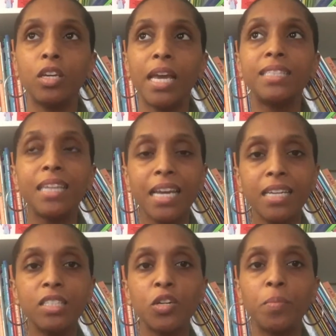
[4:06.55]
It's
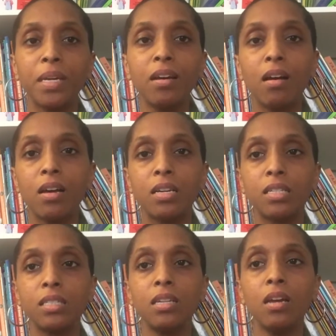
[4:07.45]
easier
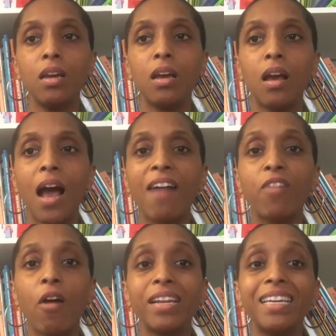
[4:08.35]
because I've
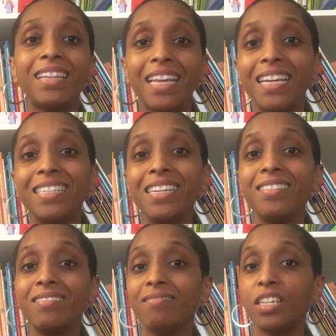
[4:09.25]
already cleaned
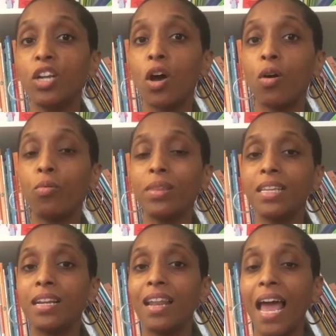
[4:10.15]
it,
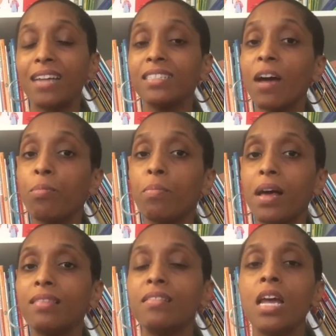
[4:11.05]
within the last couple
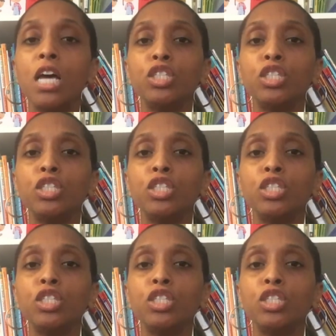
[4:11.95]
months.